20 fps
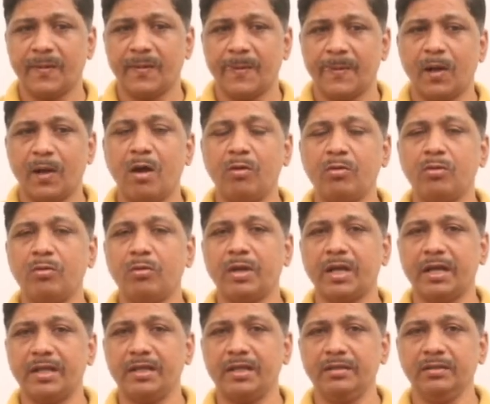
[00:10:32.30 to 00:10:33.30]
How could
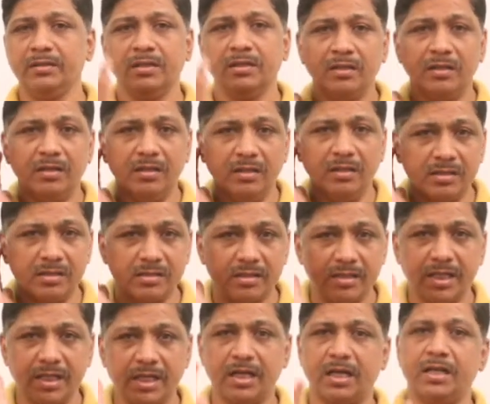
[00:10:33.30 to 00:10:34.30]
I listen
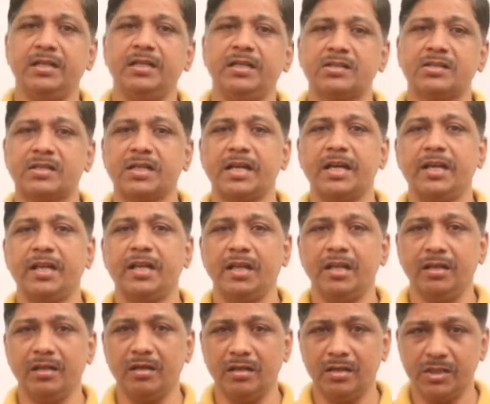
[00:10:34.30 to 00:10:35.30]
and understand
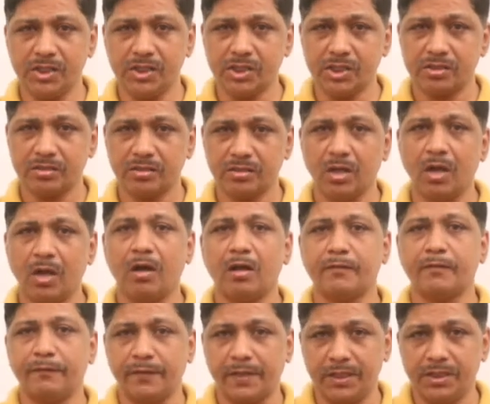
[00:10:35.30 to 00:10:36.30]
English or
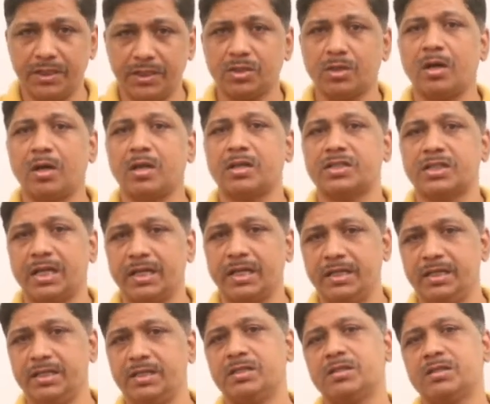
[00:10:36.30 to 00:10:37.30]
French or
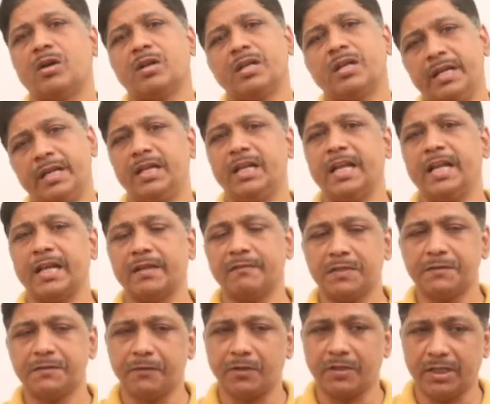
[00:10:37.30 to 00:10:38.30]
Chinese or any language
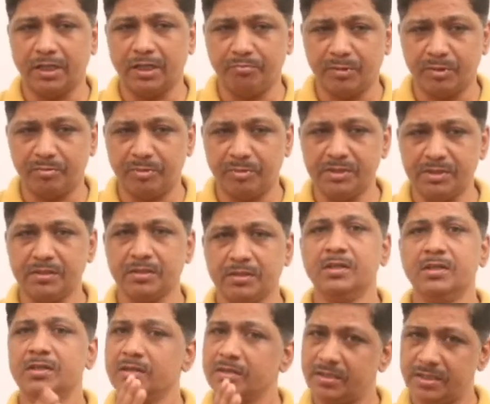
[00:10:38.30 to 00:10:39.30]
for that purpose?
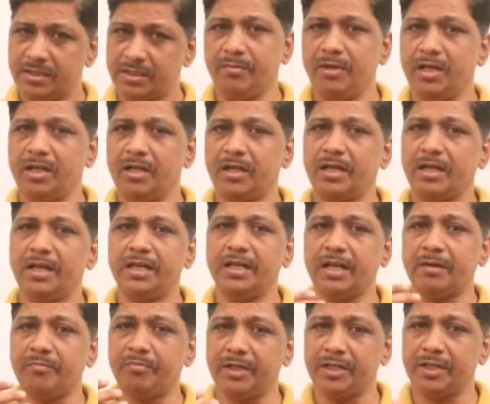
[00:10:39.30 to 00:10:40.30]
Similarly, it
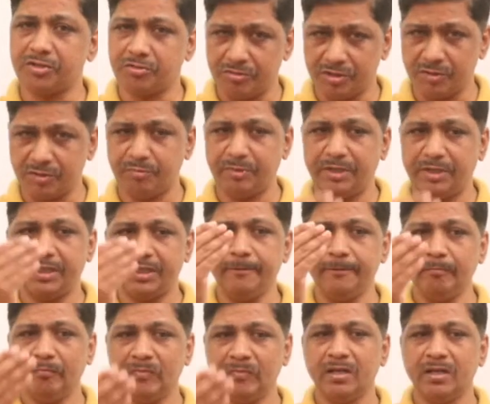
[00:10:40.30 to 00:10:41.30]
applies to
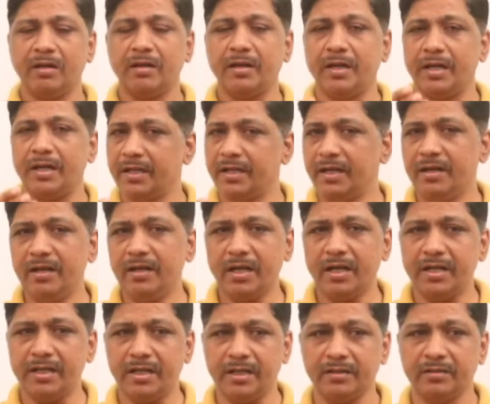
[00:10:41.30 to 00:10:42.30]
speaking, reading and
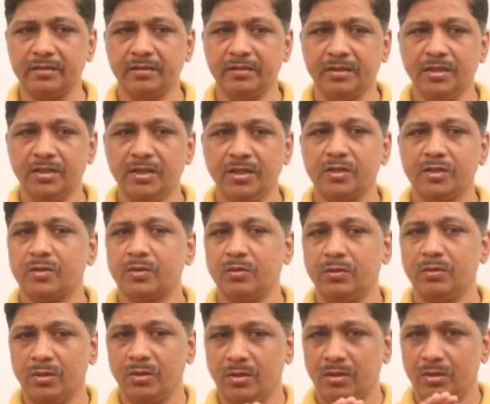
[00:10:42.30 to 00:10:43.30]
writing.
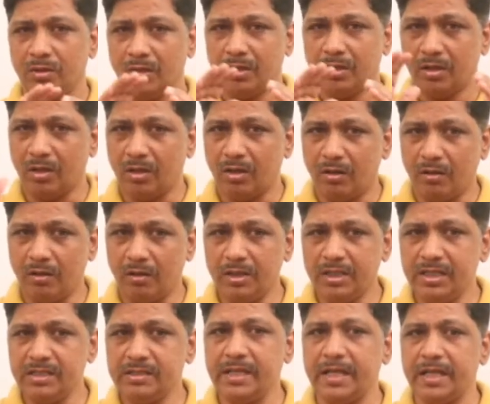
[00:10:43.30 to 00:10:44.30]
So all
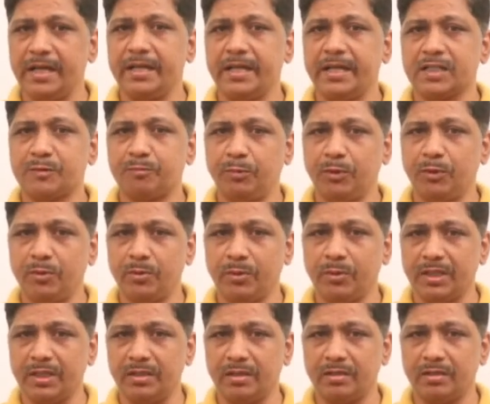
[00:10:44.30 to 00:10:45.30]
these areas put
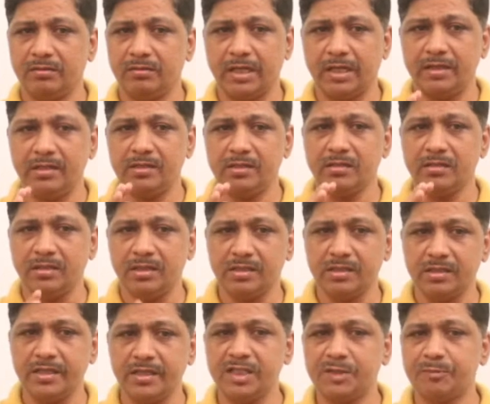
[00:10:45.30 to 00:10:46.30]
together, that is
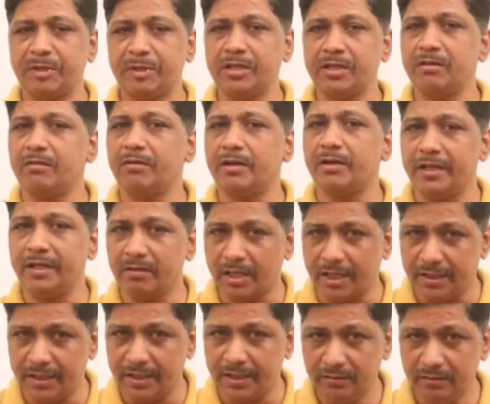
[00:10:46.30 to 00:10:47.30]
listening, speaking, reading,
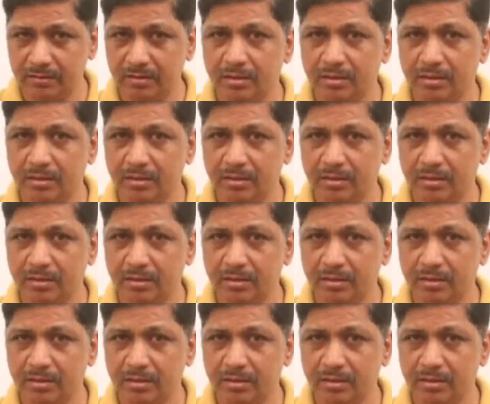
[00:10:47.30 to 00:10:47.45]
writing,